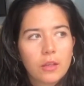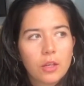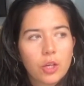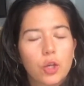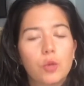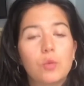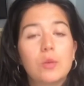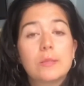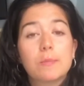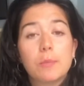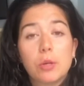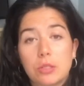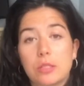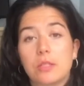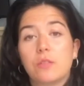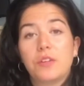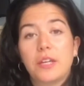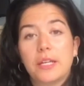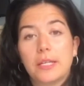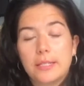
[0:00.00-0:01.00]
who is most
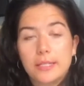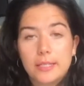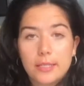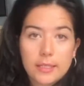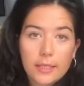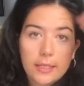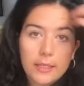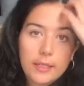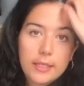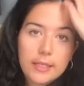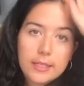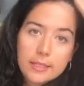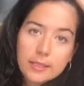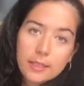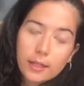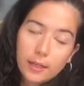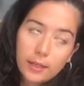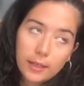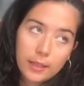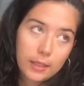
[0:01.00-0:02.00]
affected in this
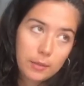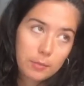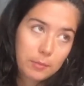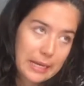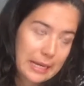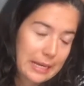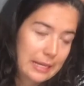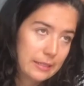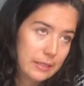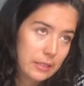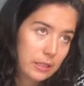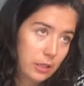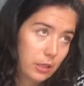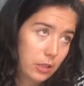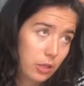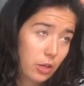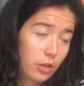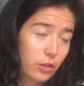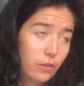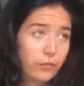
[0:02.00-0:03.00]
time, and a
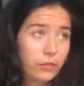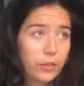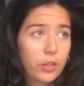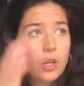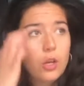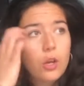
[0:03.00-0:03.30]
lot of